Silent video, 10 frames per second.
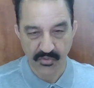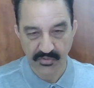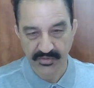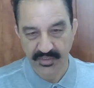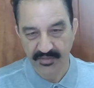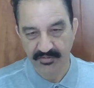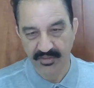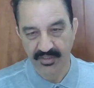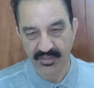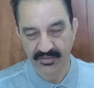Loose
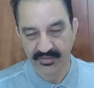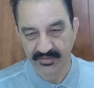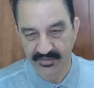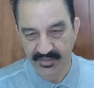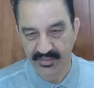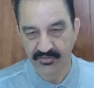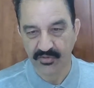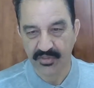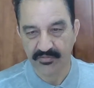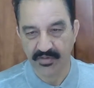gravel or the sand
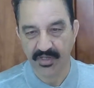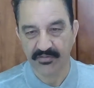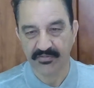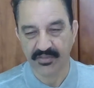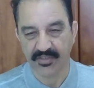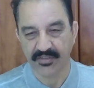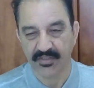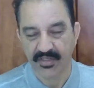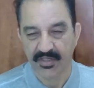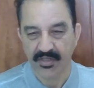25 ton